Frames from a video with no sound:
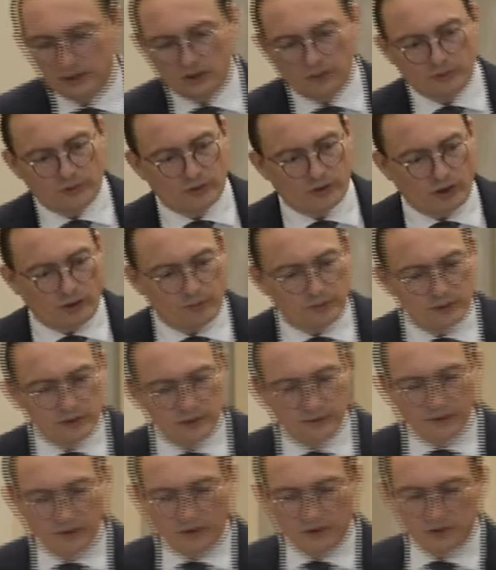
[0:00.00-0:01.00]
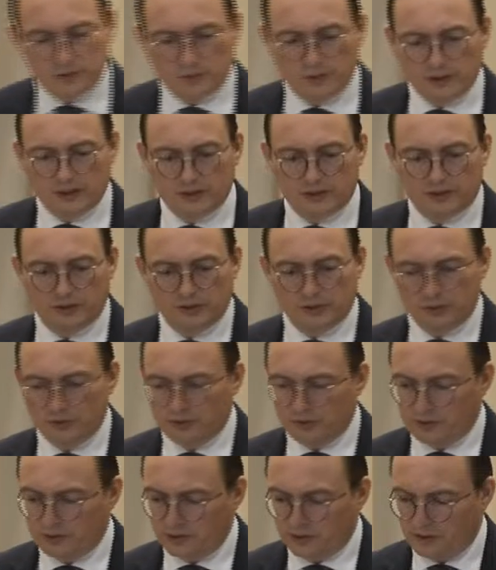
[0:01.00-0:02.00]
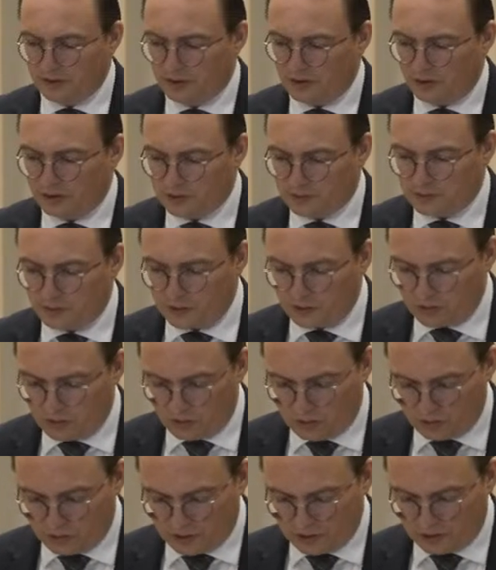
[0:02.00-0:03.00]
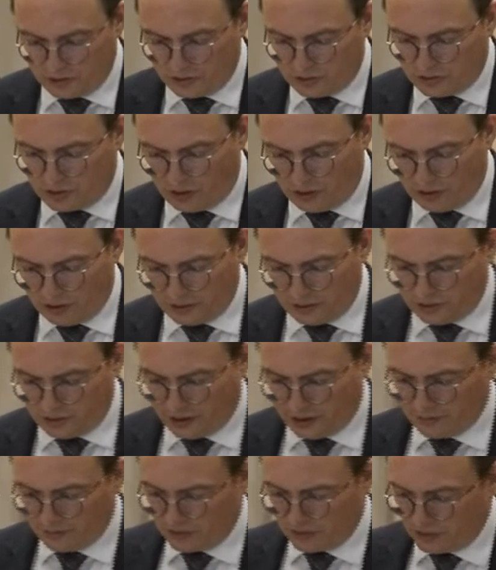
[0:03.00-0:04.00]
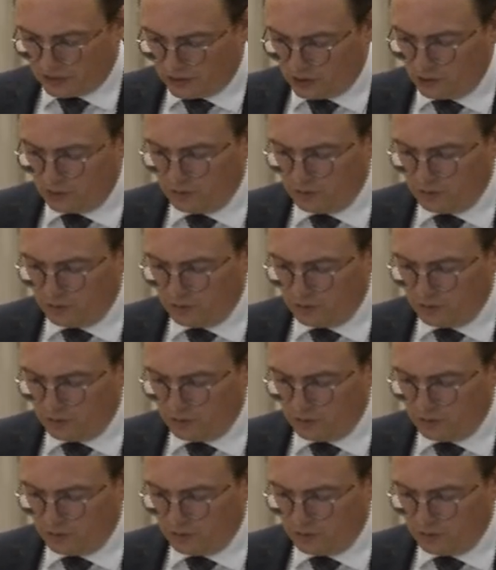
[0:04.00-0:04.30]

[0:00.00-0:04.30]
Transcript: open your copies of God's Word to the Gospel according to John and chapter 2,